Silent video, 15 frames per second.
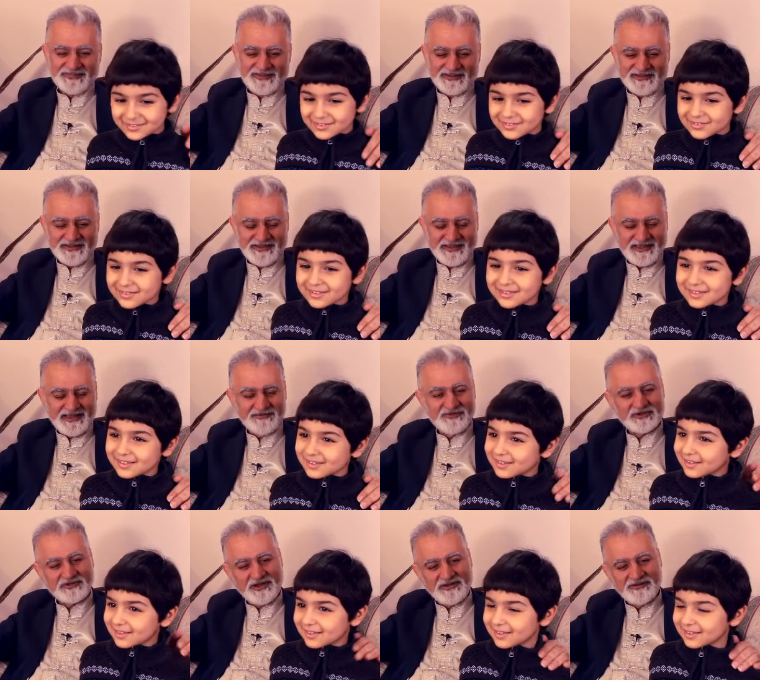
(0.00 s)
Speaker 1: Okay, and we
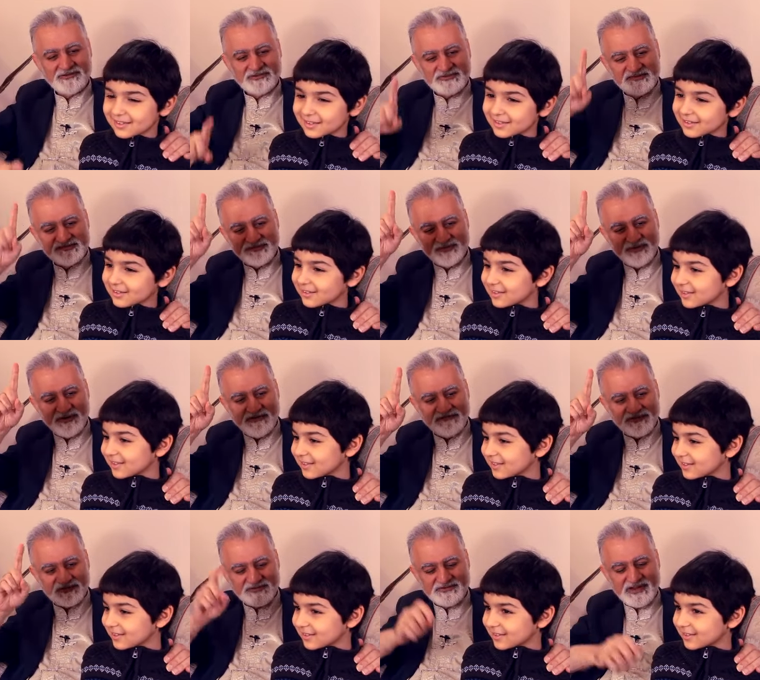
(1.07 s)
are talking to the soul
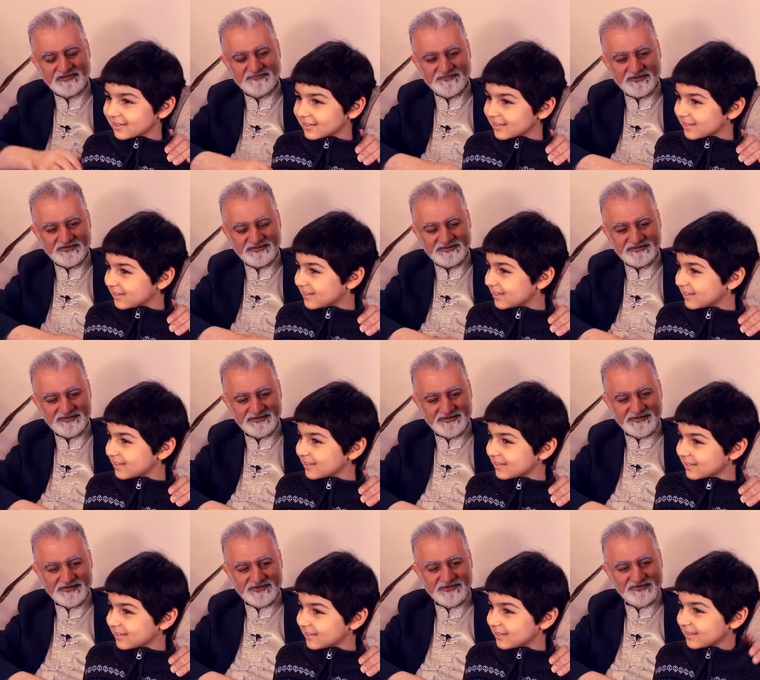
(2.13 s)
of your grandfather,
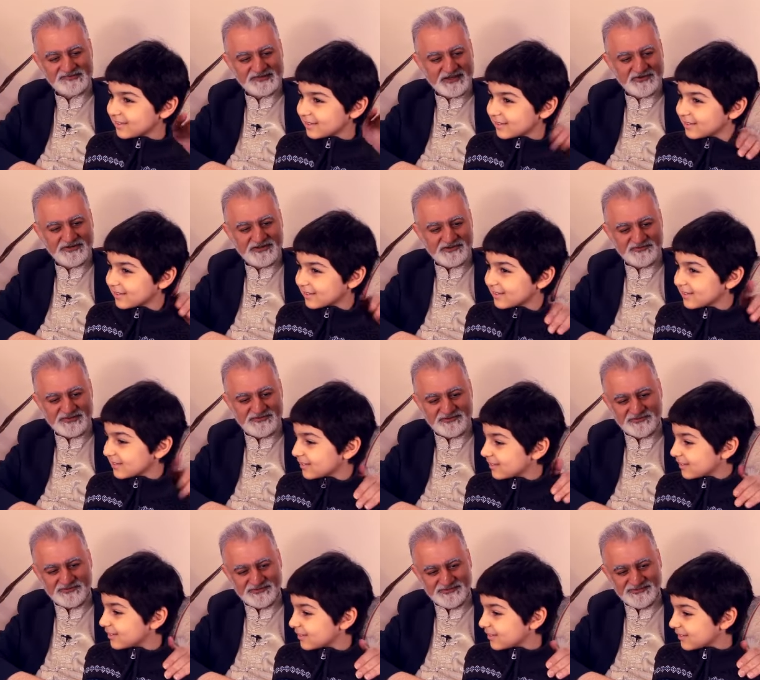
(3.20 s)
who is now here with
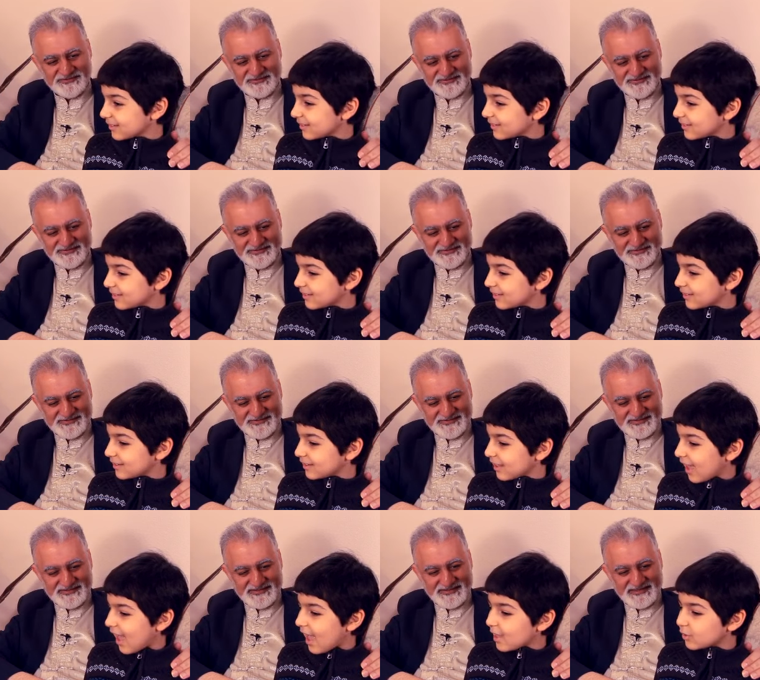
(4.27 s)
you.
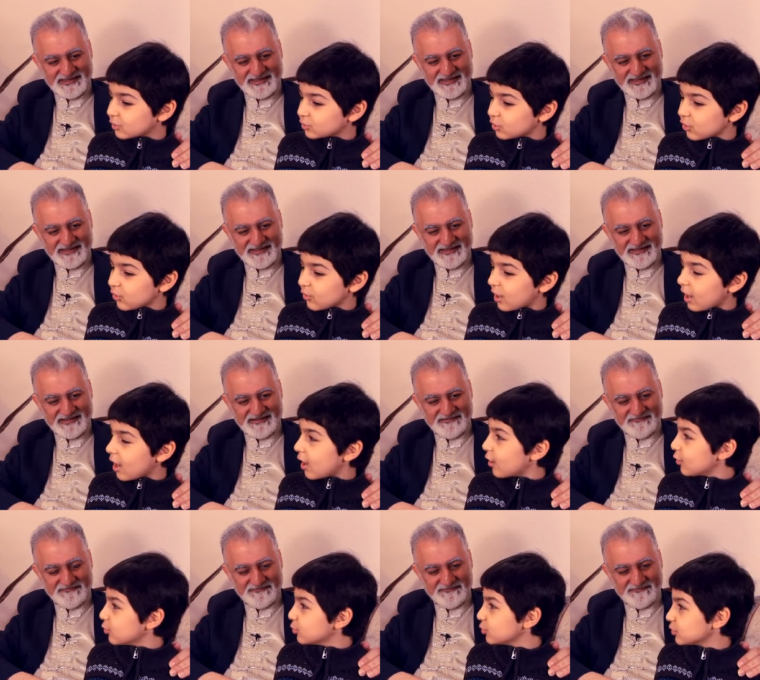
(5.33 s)
Speaker 2: And also, uh,
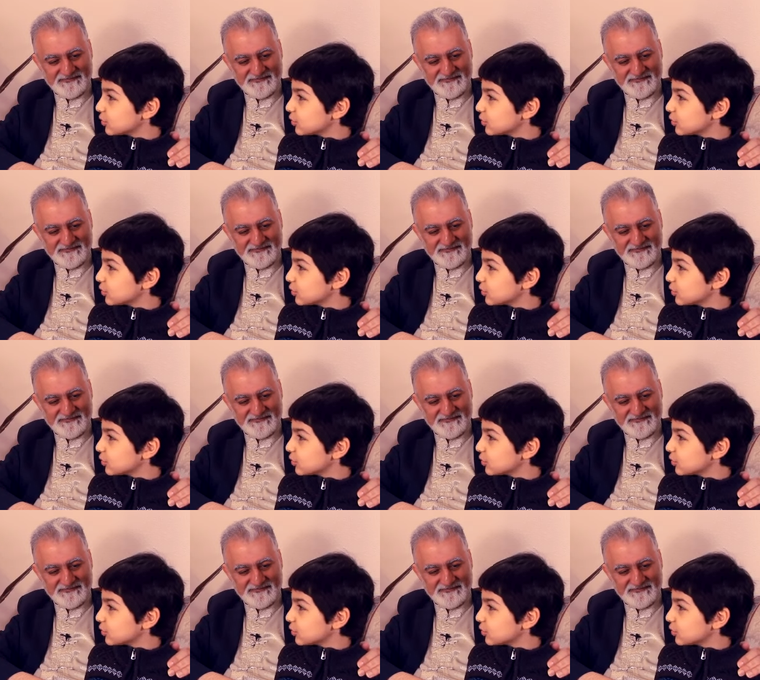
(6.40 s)
who